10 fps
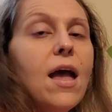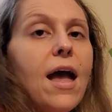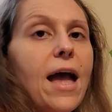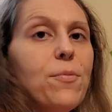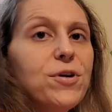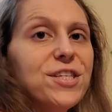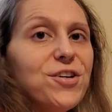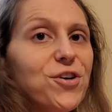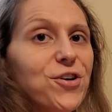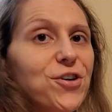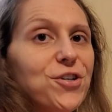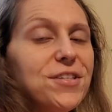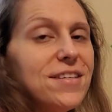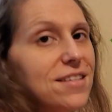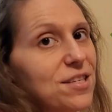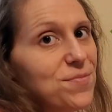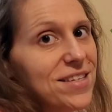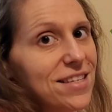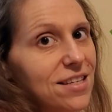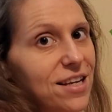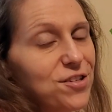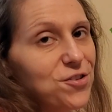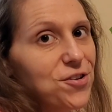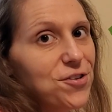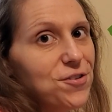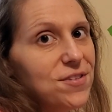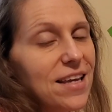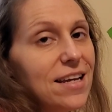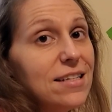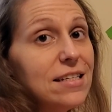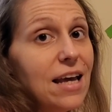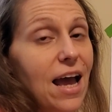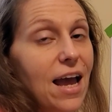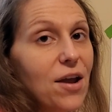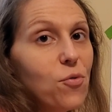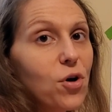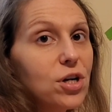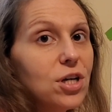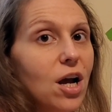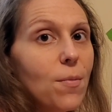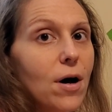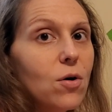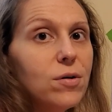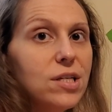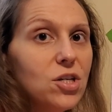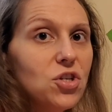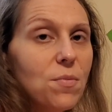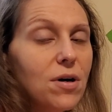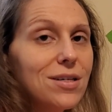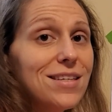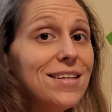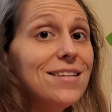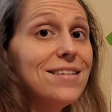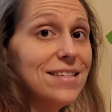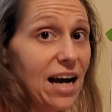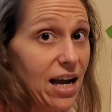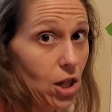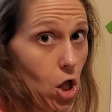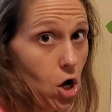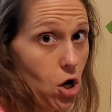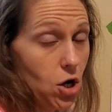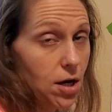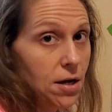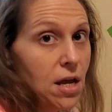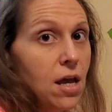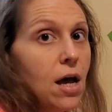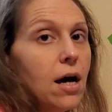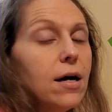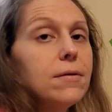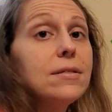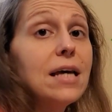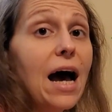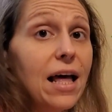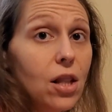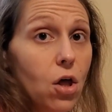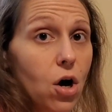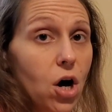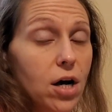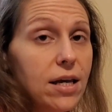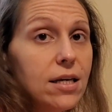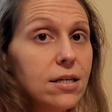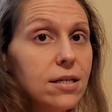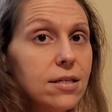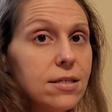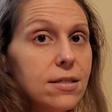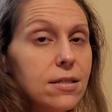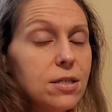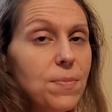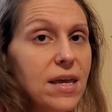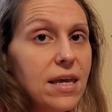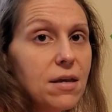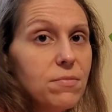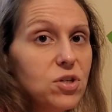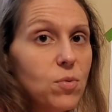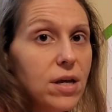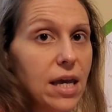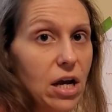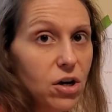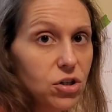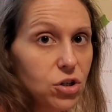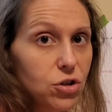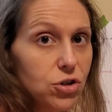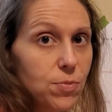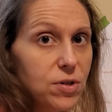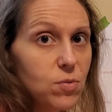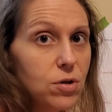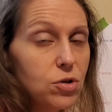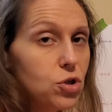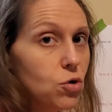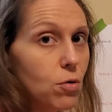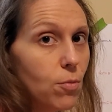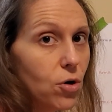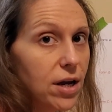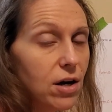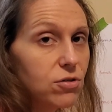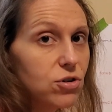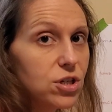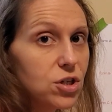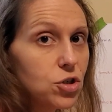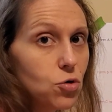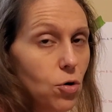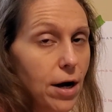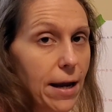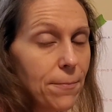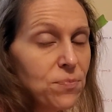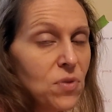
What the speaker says: Hey boys and girls, this is Mrs. Andrews, and today we're going to talk about quotation marks in dialogue. Dialogue is speaking between characters, between two or more characters in a story.